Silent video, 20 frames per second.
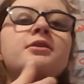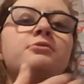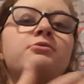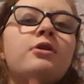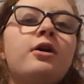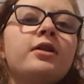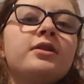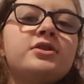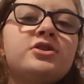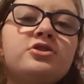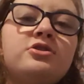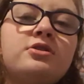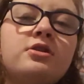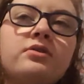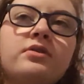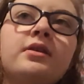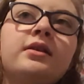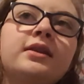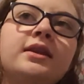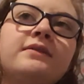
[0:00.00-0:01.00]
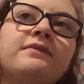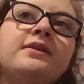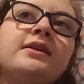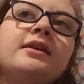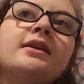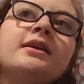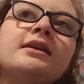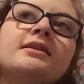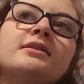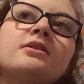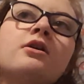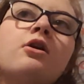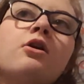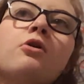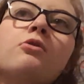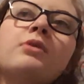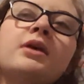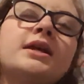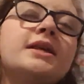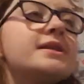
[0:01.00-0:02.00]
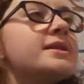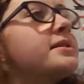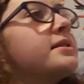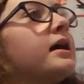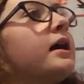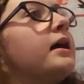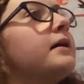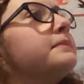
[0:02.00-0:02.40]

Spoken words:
the Waltons, you know that Olivia is always